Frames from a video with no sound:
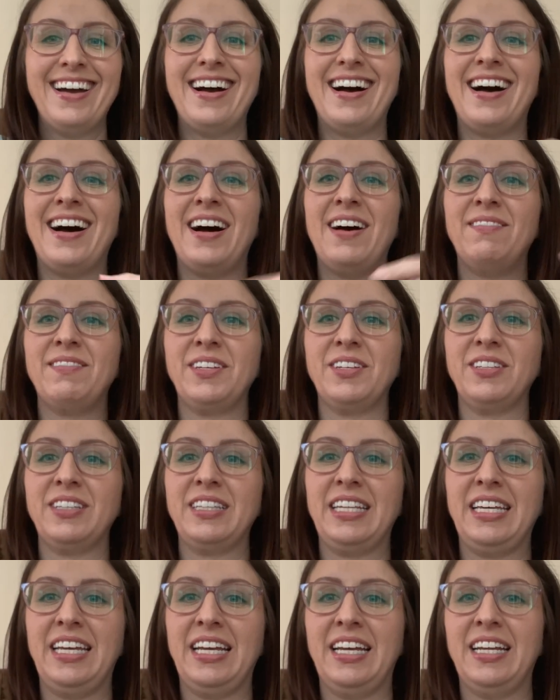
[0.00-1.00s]
You'll
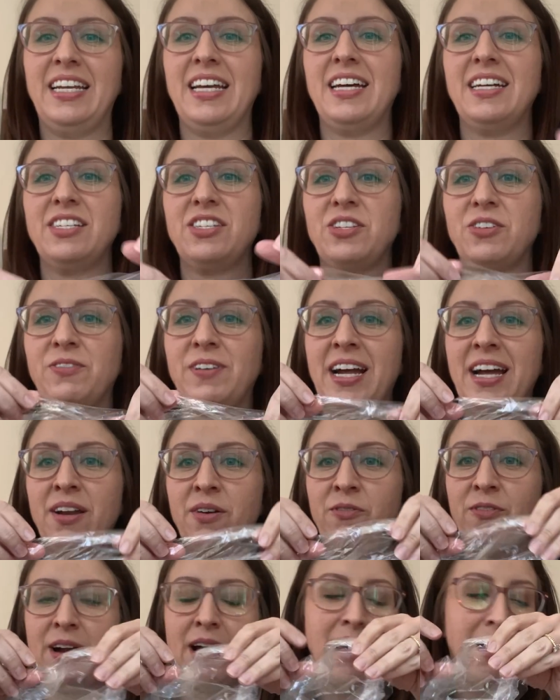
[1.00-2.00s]
need
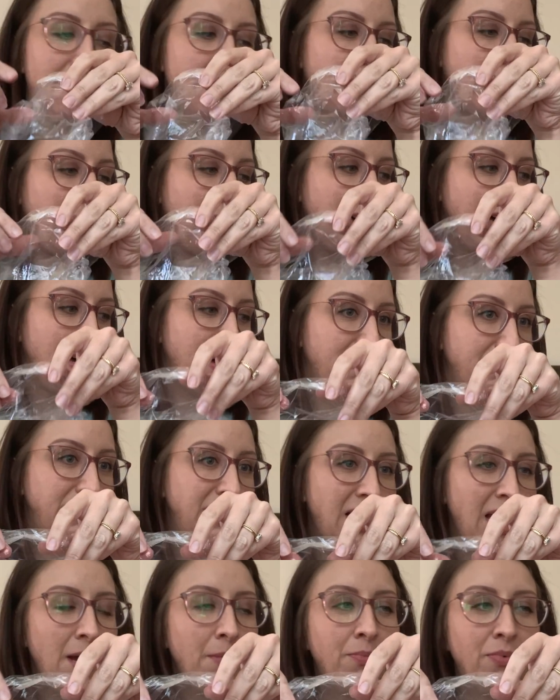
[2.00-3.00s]
saran wrap.
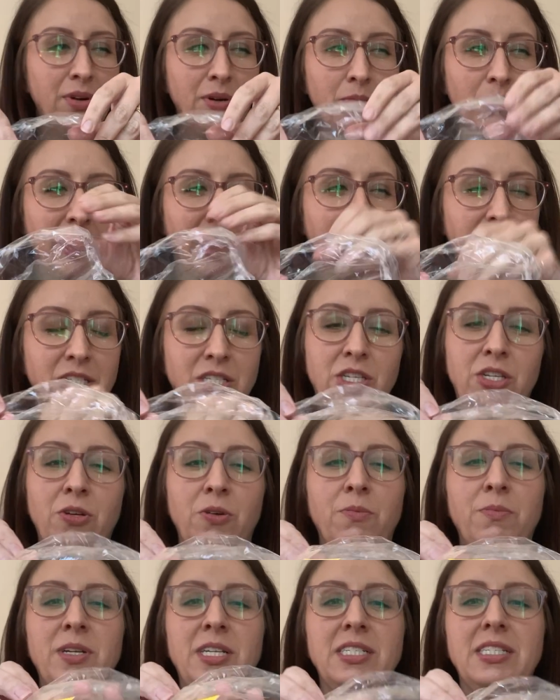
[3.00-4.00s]
Tape would work
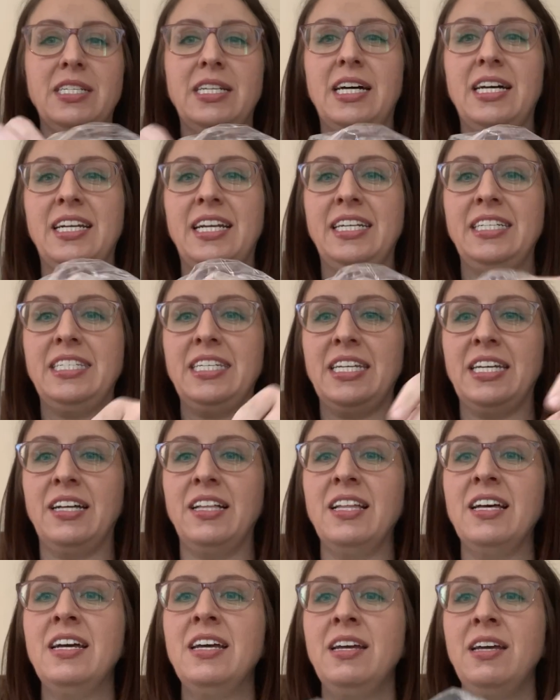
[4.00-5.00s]
too, but it's not
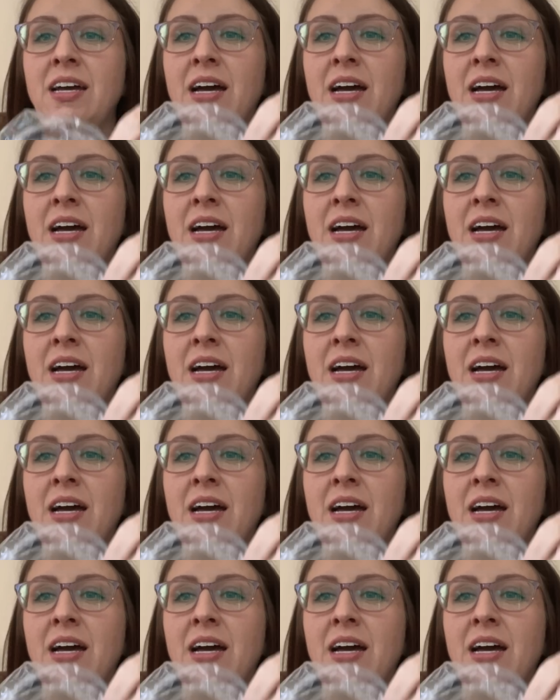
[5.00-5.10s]
ideal.